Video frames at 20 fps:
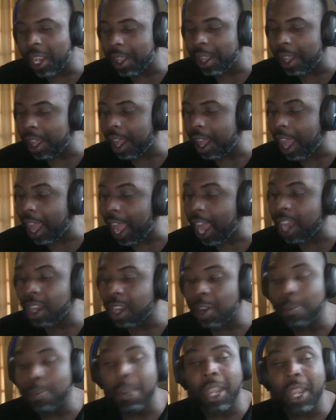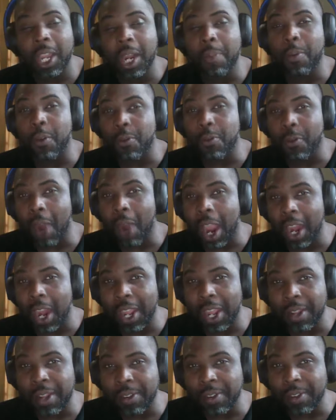I did pick it up on
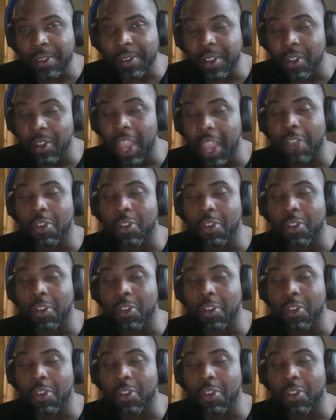Friday because I actually